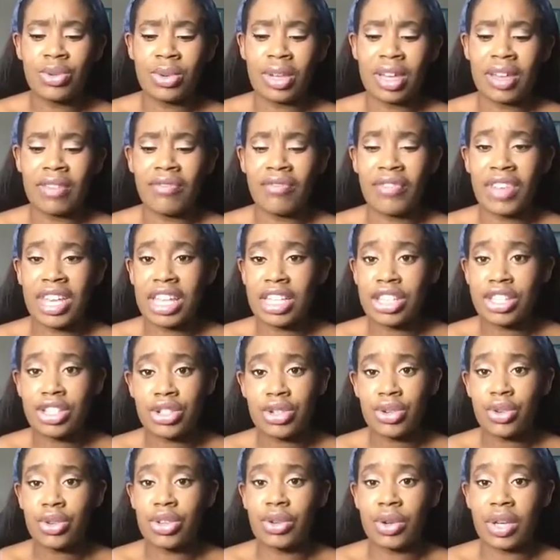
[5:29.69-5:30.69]
you can vent
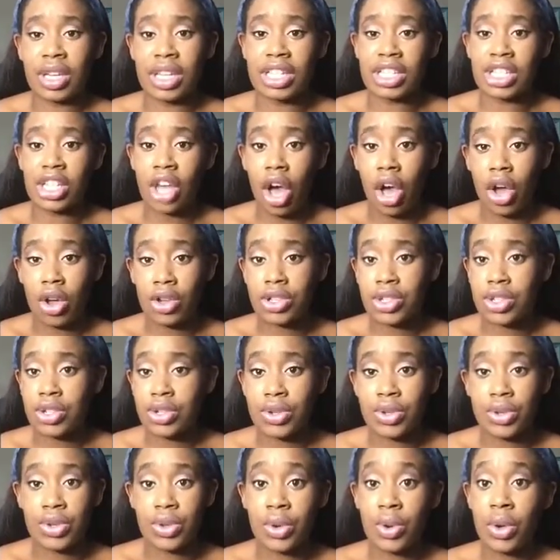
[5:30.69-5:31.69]
to, you can talk
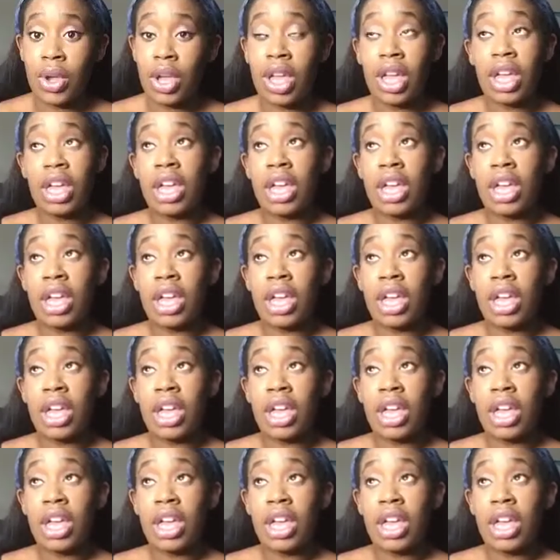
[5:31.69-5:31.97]
to,